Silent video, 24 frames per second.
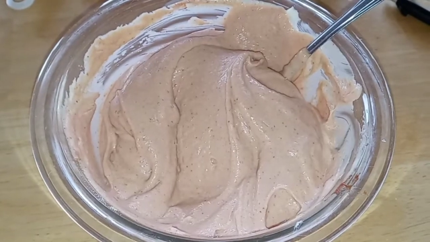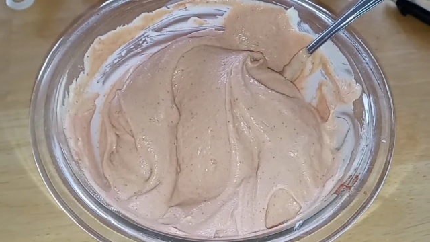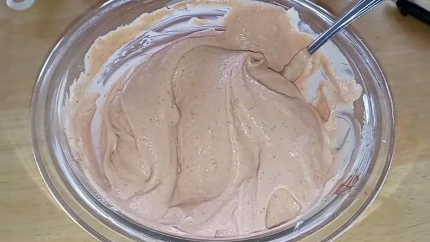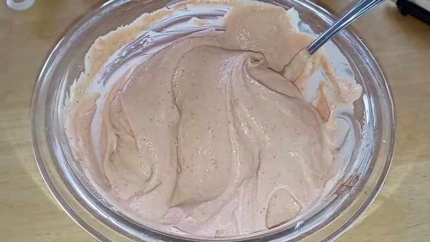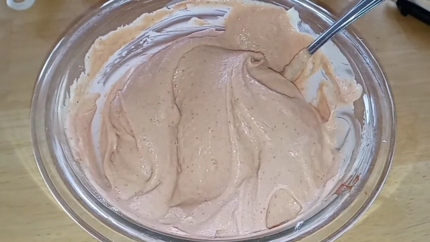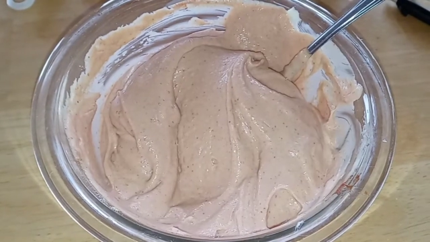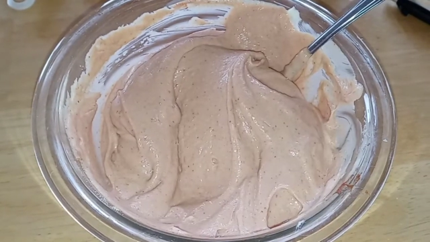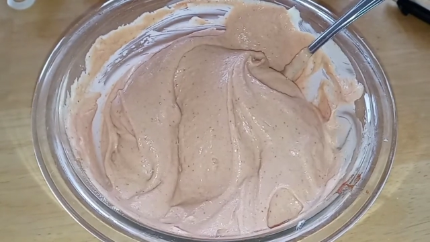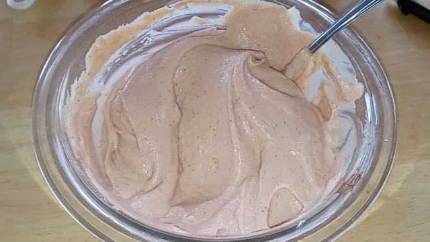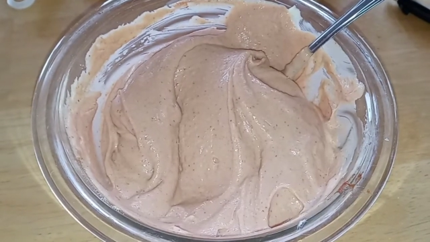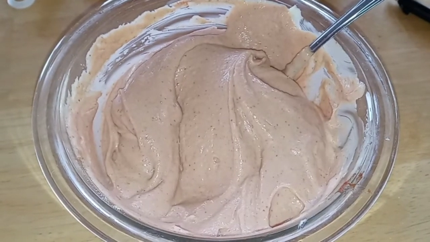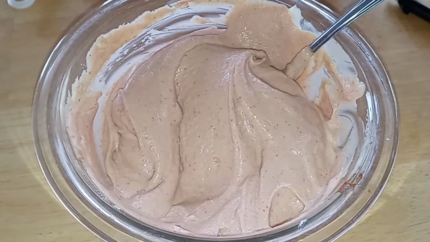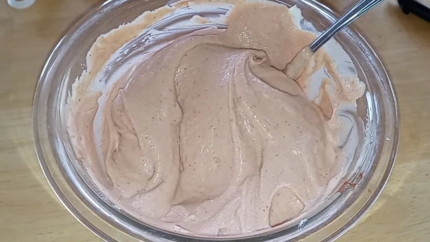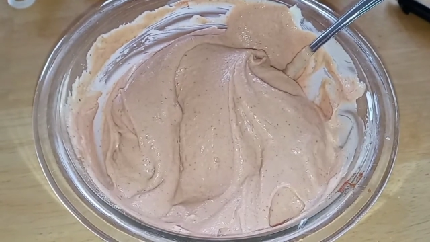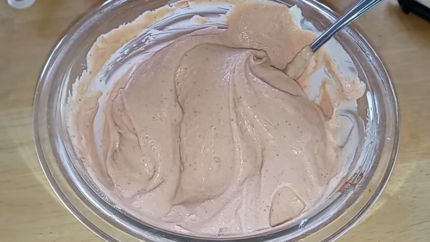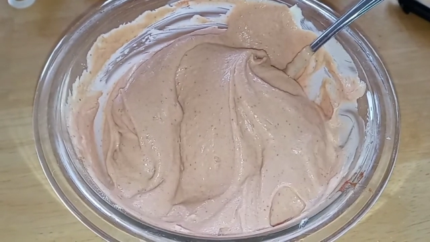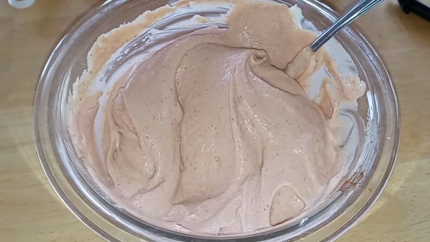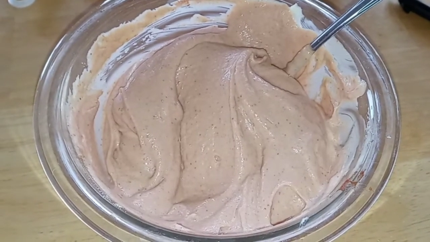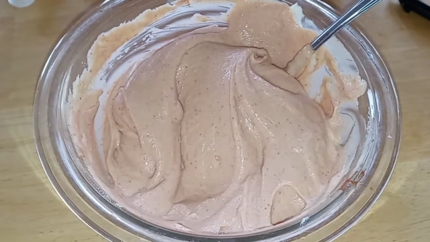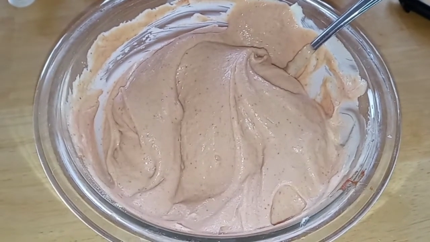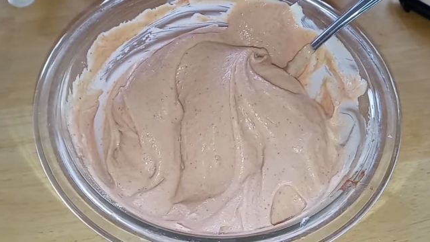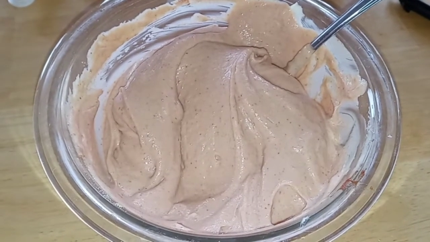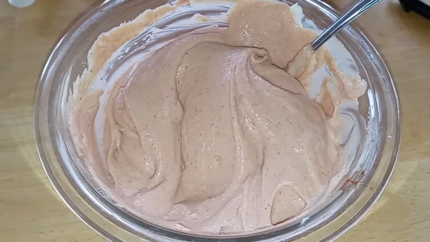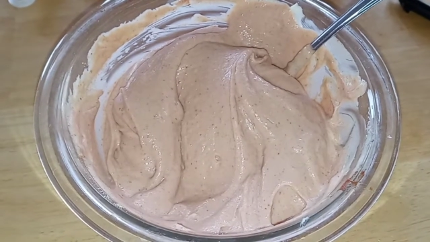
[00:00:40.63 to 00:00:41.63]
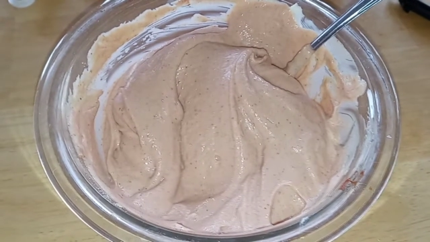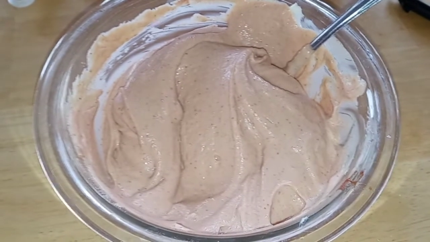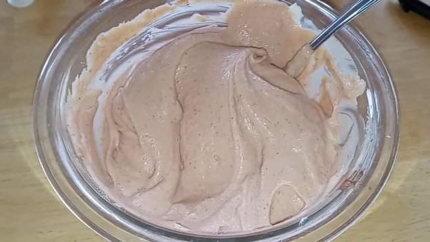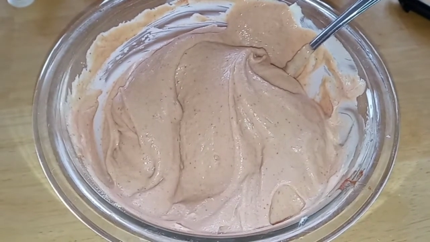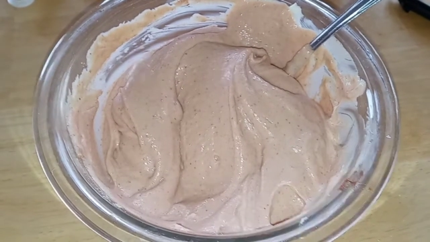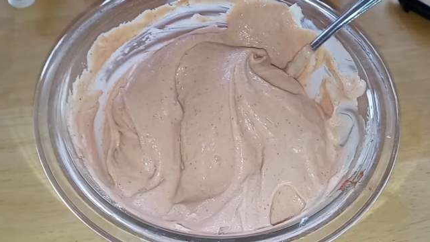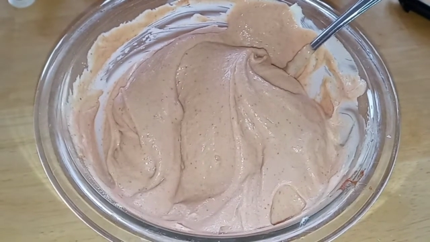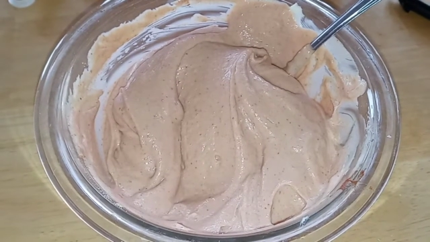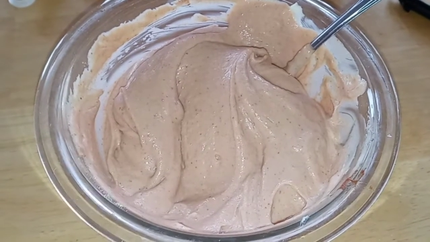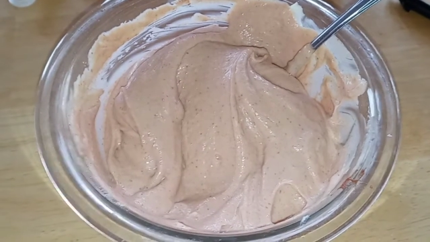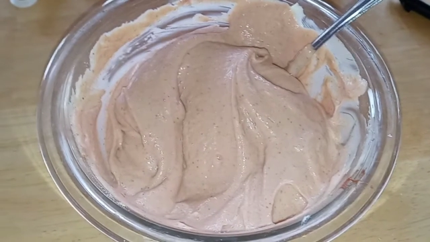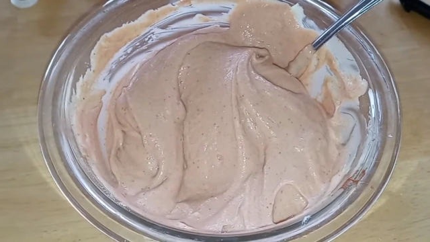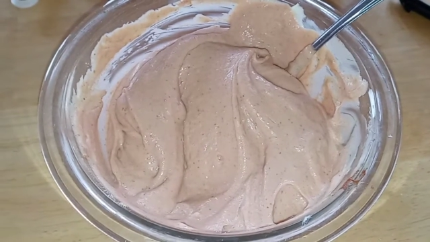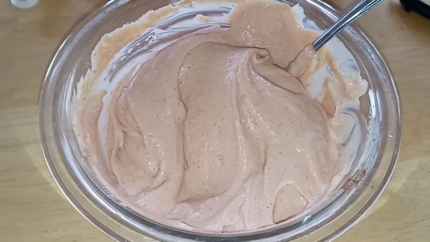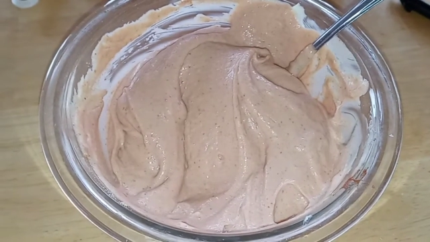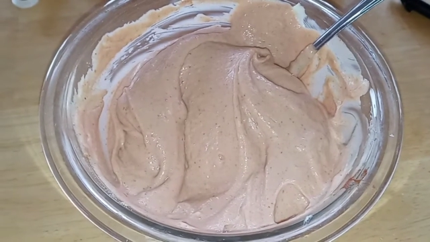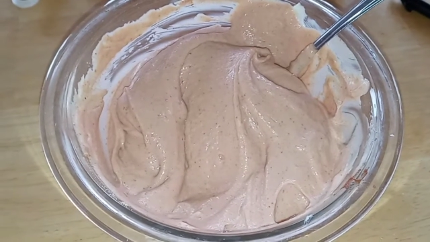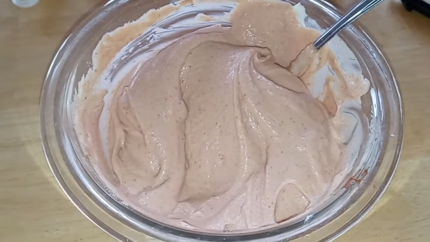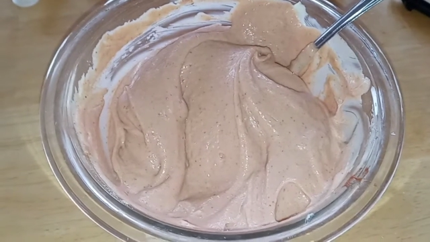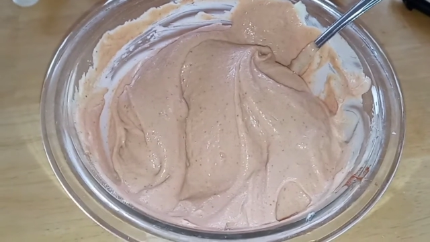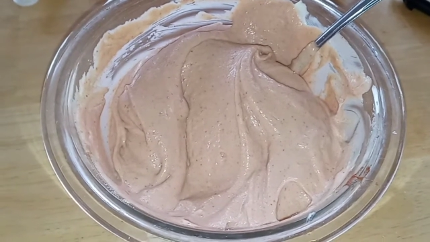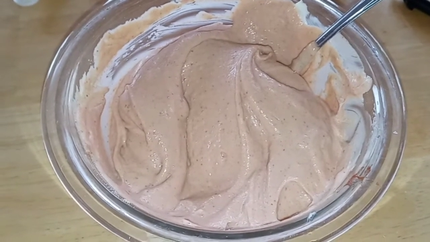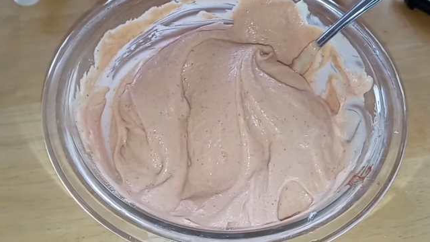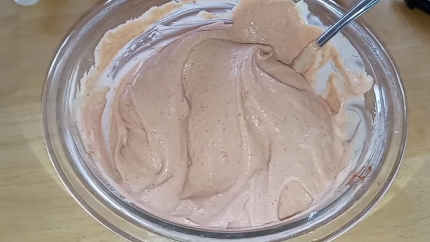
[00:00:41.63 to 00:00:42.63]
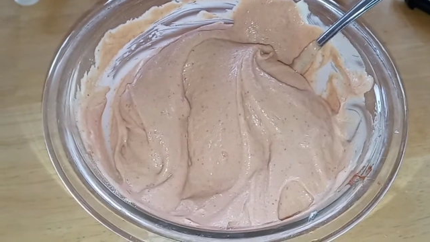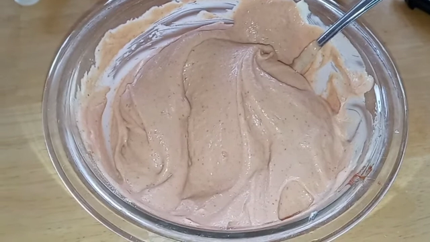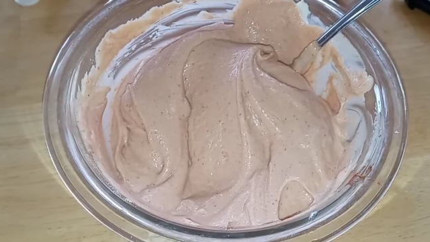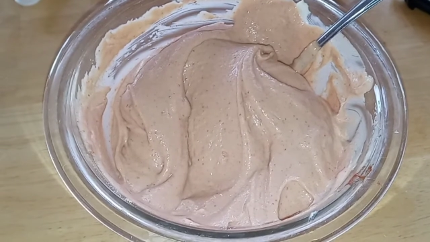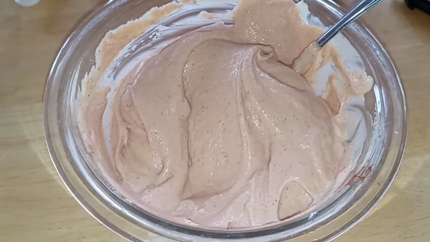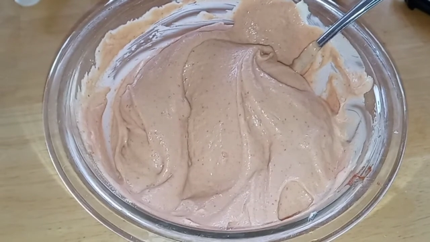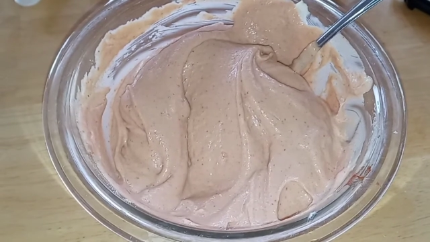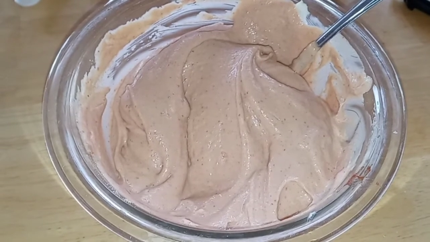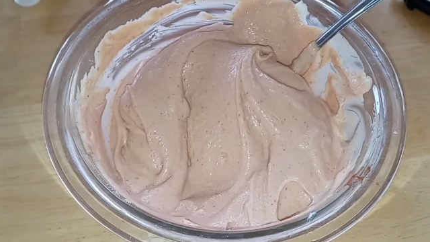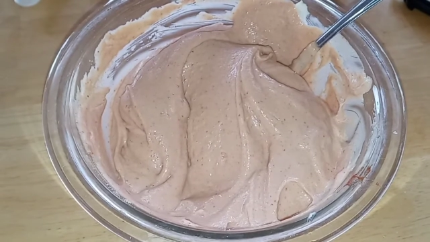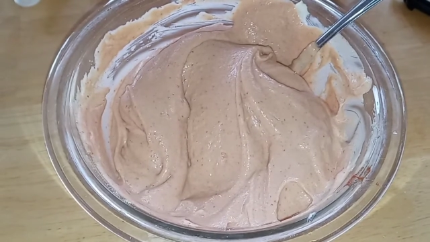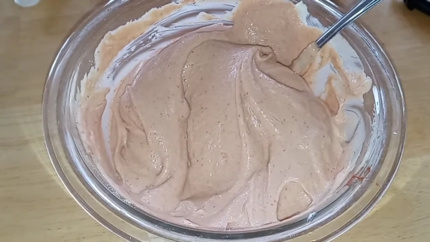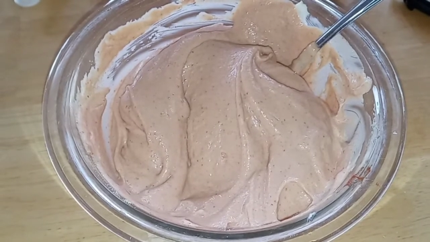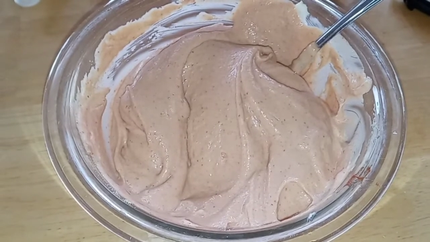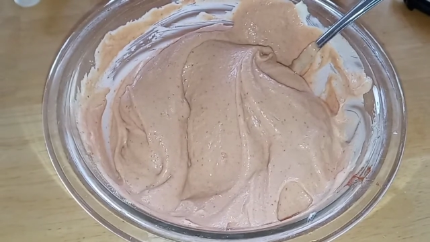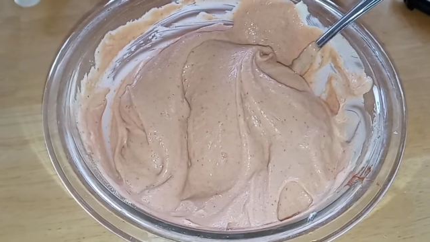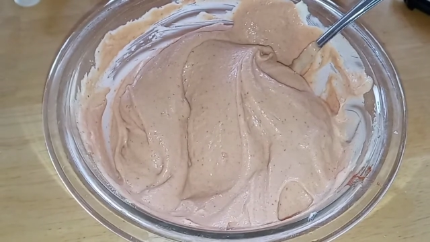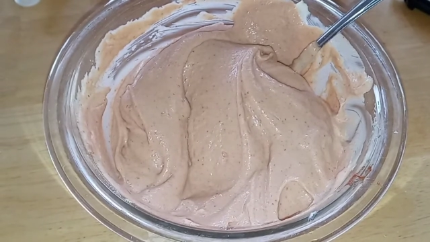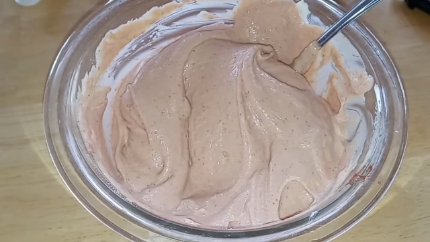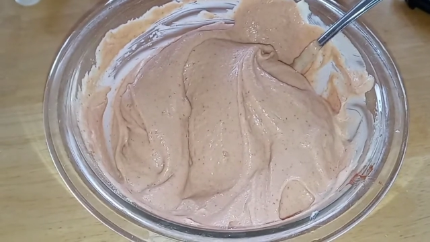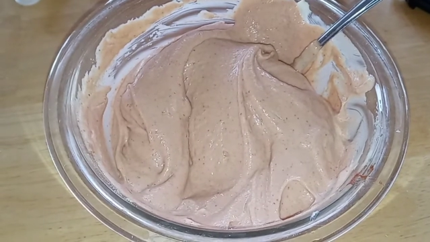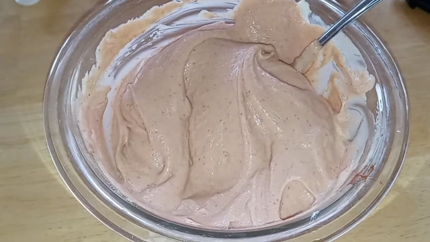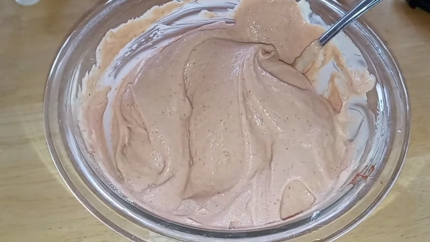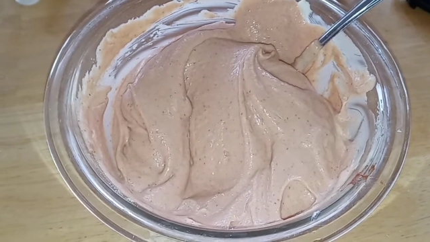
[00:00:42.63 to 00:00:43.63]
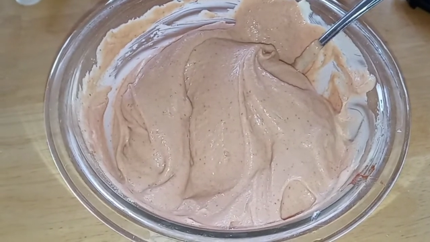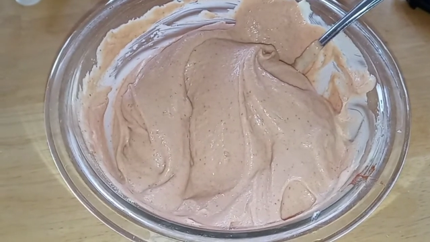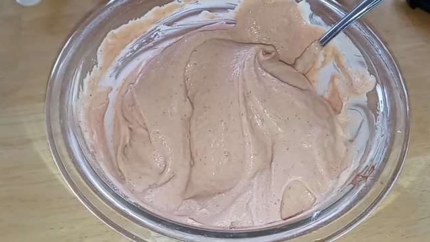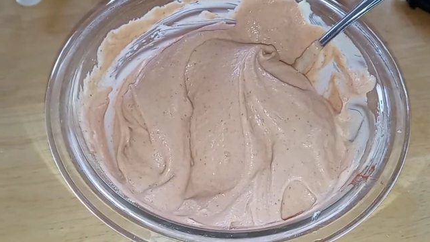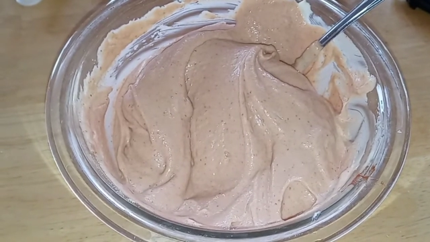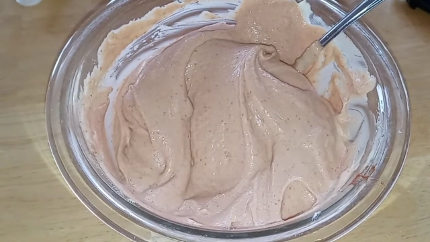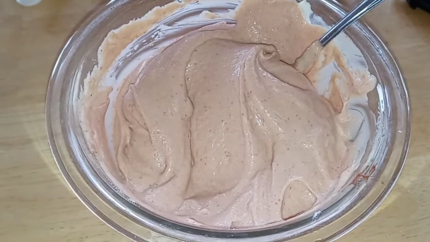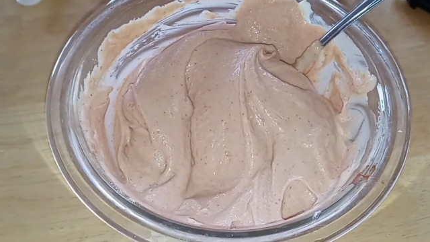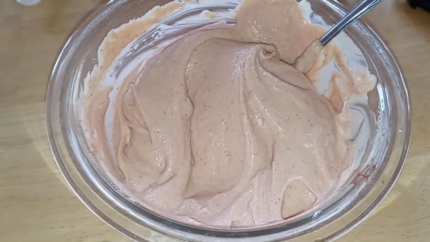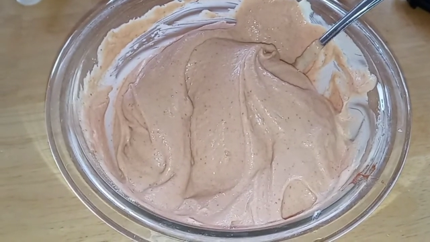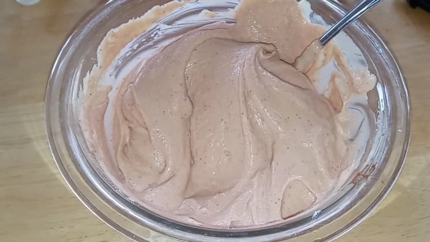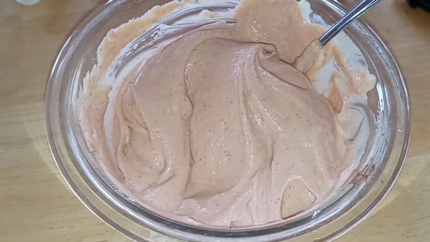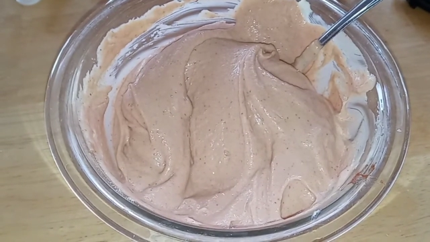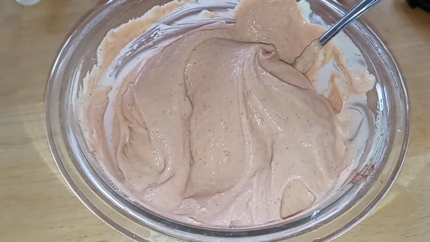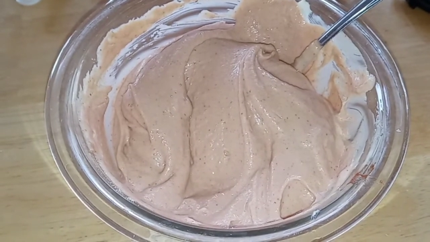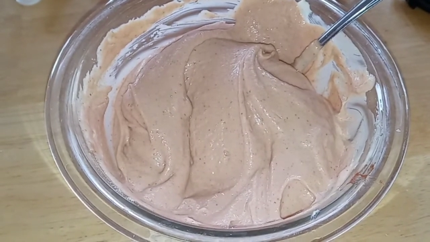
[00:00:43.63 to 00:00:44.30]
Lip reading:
No face is visible, so there are no lips to read.